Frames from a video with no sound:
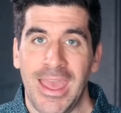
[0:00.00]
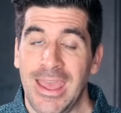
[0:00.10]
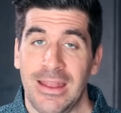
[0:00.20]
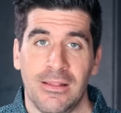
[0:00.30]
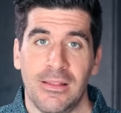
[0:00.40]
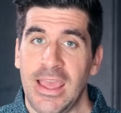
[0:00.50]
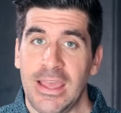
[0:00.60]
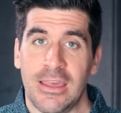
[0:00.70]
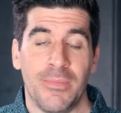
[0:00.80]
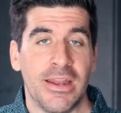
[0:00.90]
and they
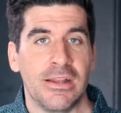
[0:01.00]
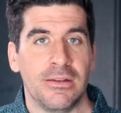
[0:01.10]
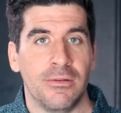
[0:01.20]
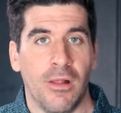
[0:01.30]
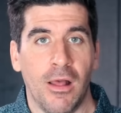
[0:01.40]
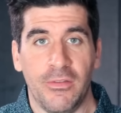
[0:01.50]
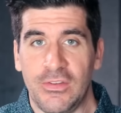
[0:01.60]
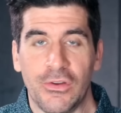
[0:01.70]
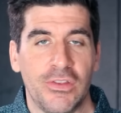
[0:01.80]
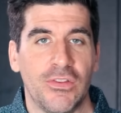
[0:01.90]
committed a
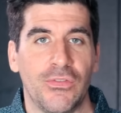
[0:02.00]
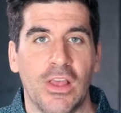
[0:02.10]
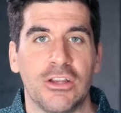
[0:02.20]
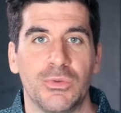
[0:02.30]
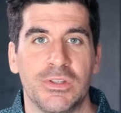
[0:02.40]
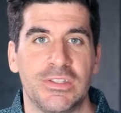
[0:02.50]
series of sexual